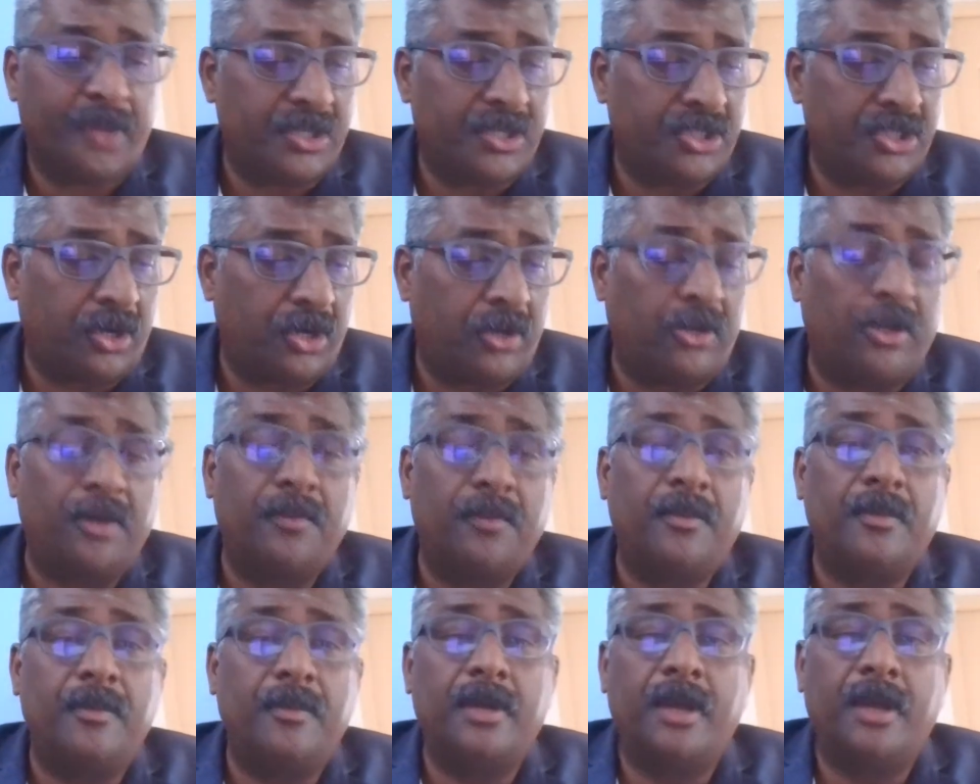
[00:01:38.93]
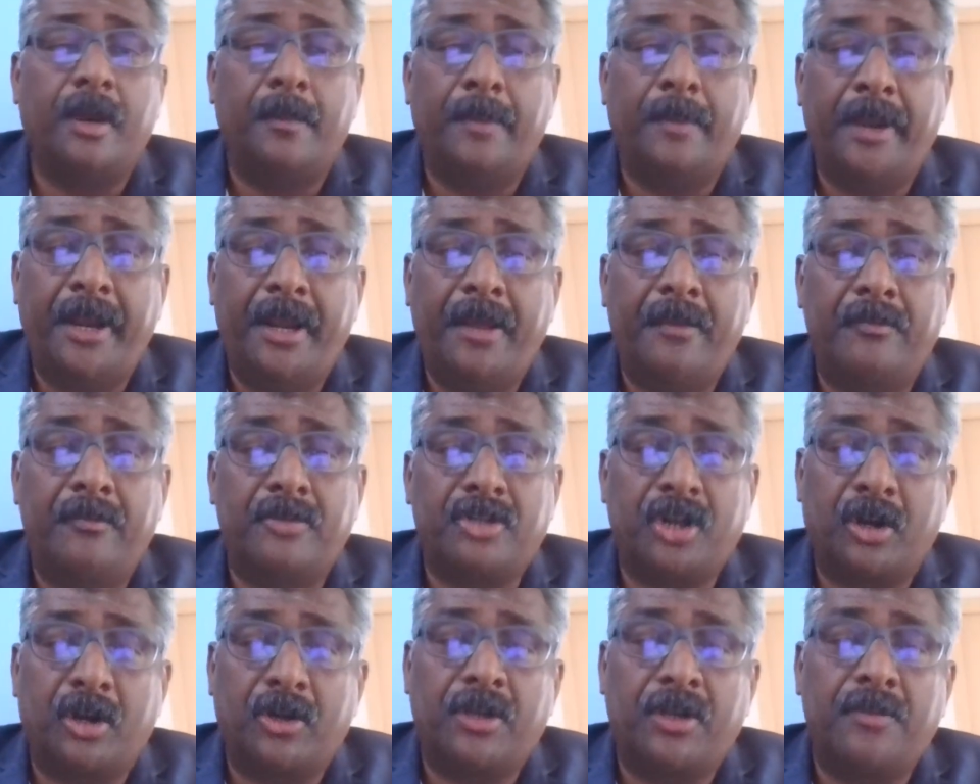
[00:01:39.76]
Short term,
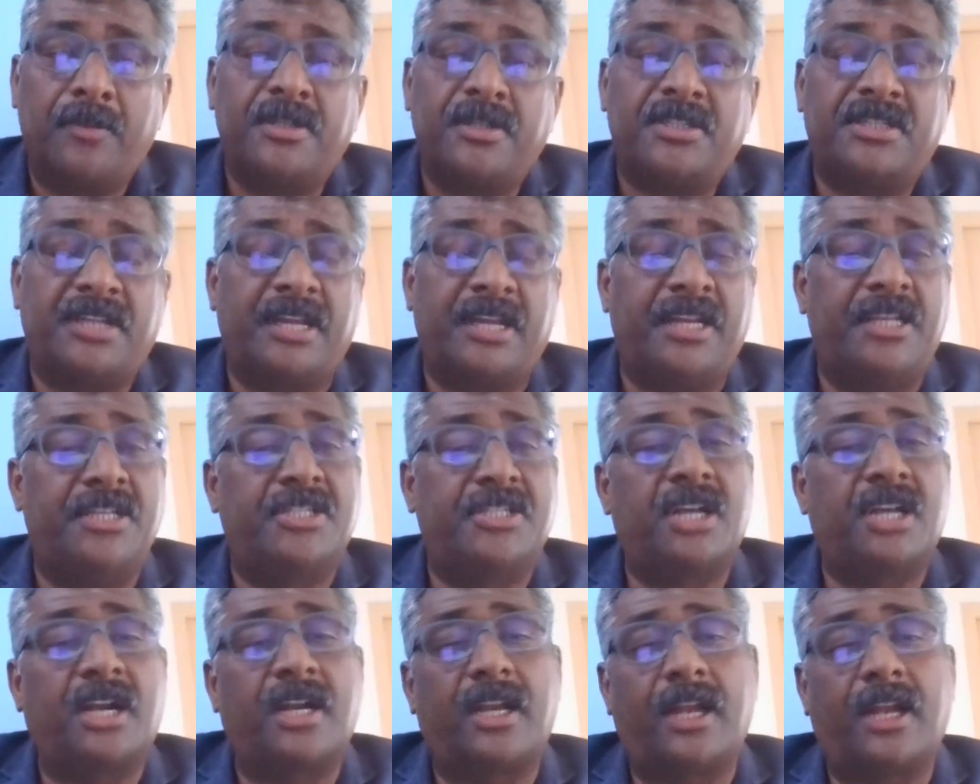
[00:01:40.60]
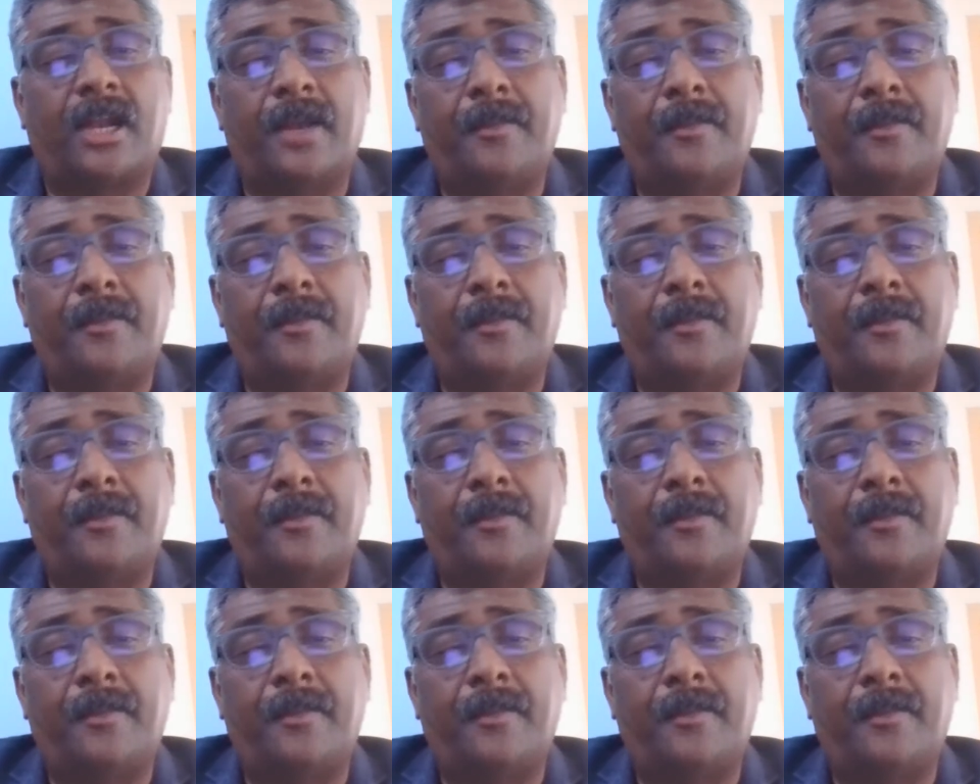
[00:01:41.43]
short term is daily chart,